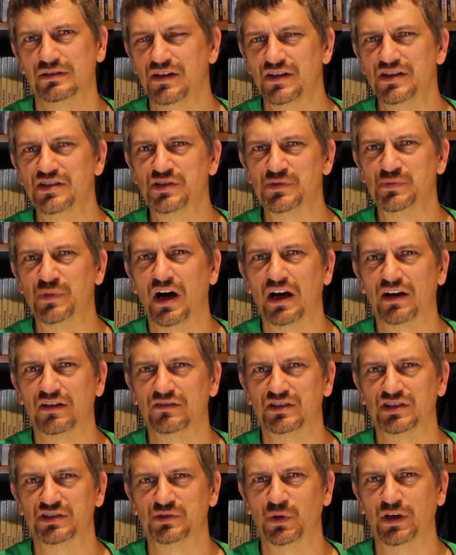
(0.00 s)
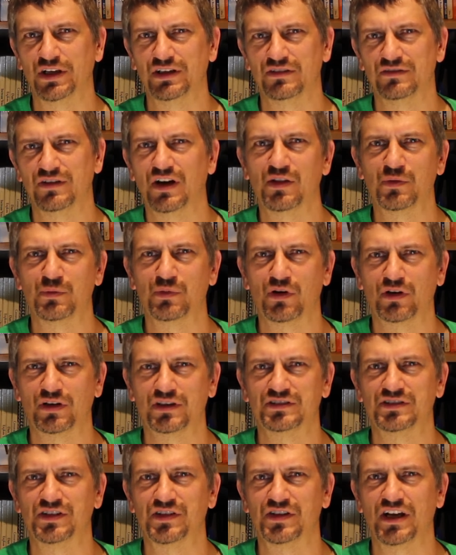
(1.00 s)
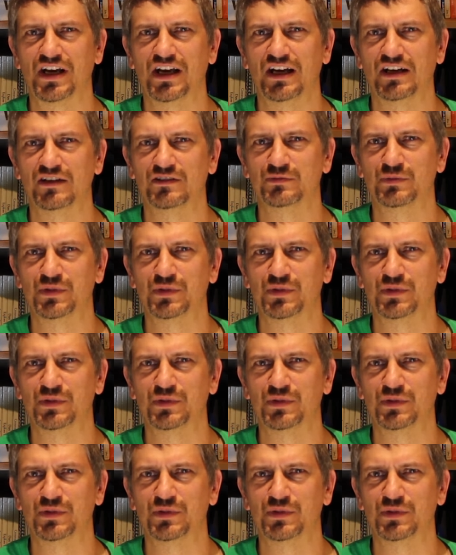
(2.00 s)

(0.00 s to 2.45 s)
This is part of a suite of other products that they have,